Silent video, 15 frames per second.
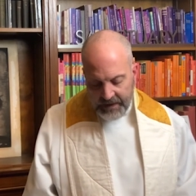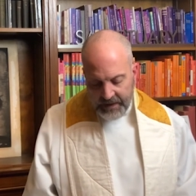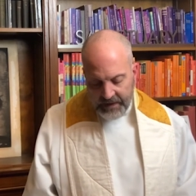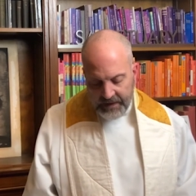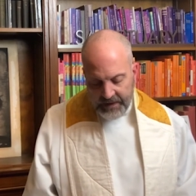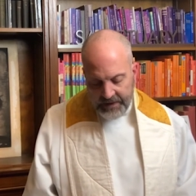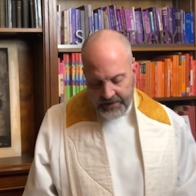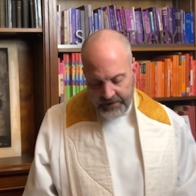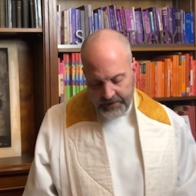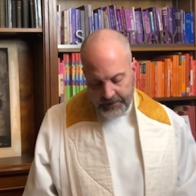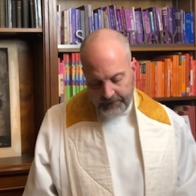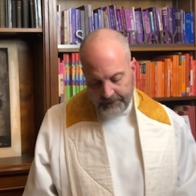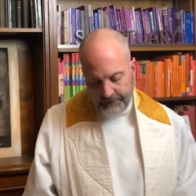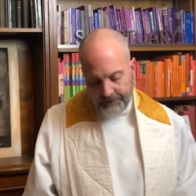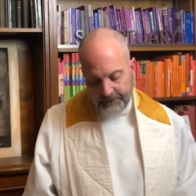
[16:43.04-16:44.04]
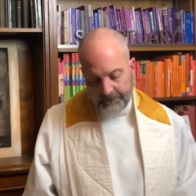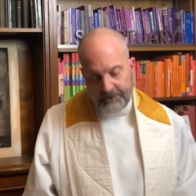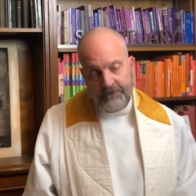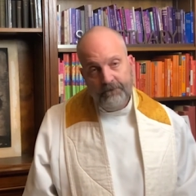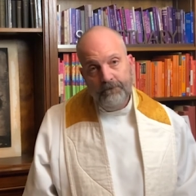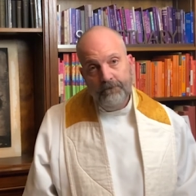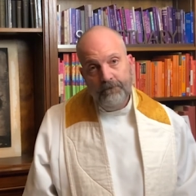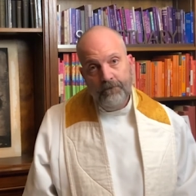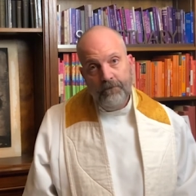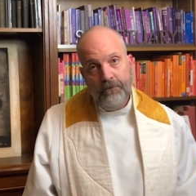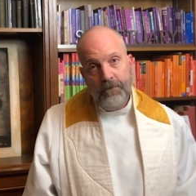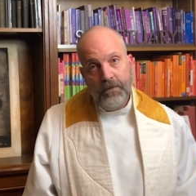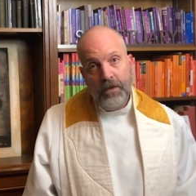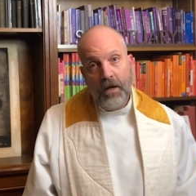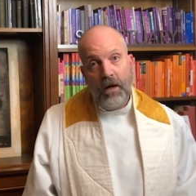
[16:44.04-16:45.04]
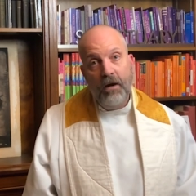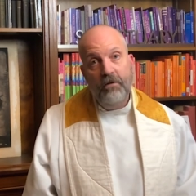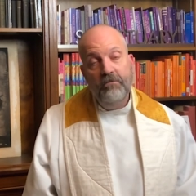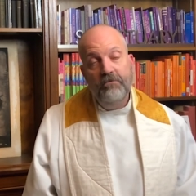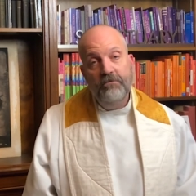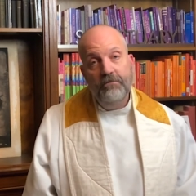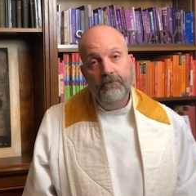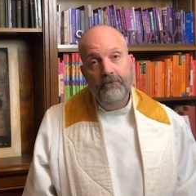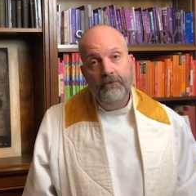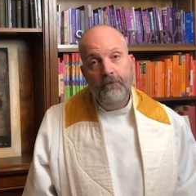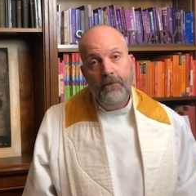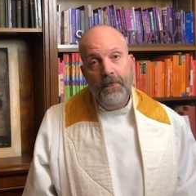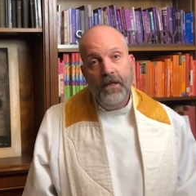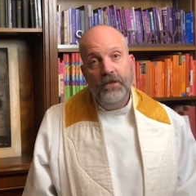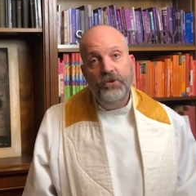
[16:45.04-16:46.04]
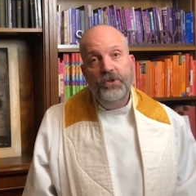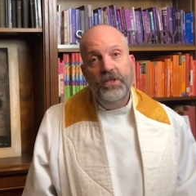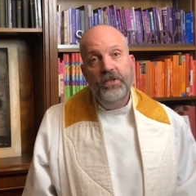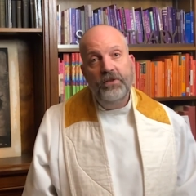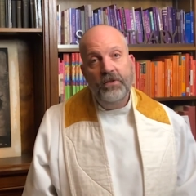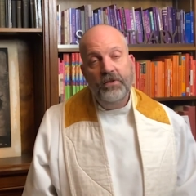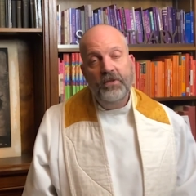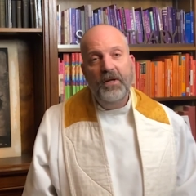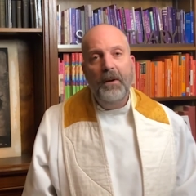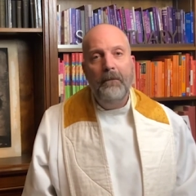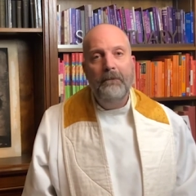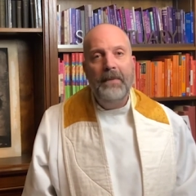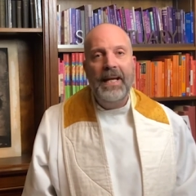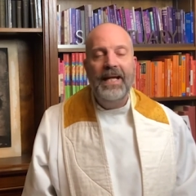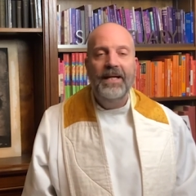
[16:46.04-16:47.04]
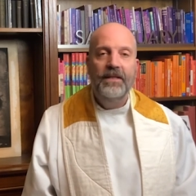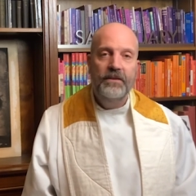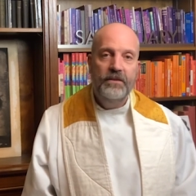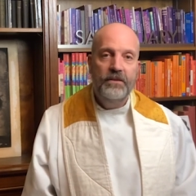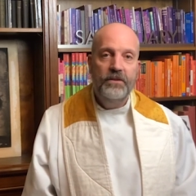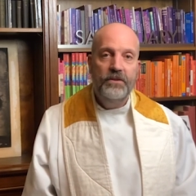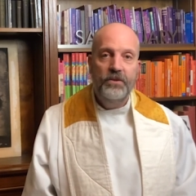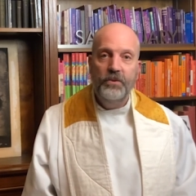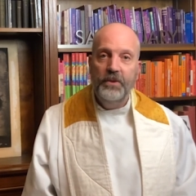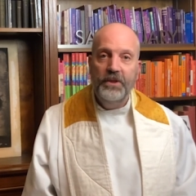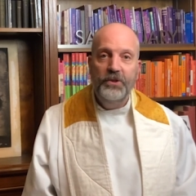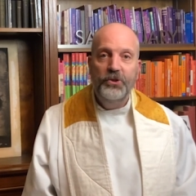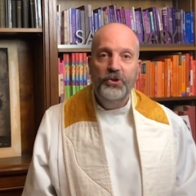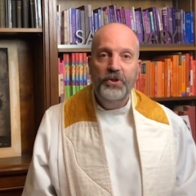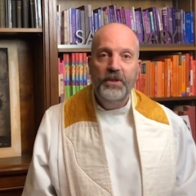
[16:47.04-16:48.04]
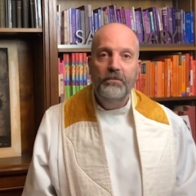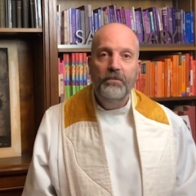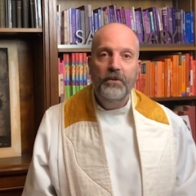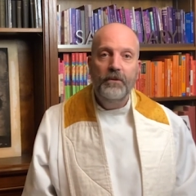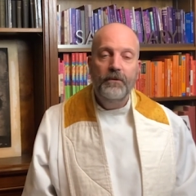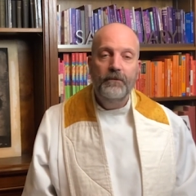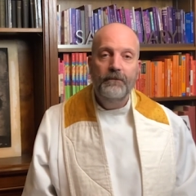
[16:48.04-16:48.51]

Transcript: a list of Jesus' commands to his sheep.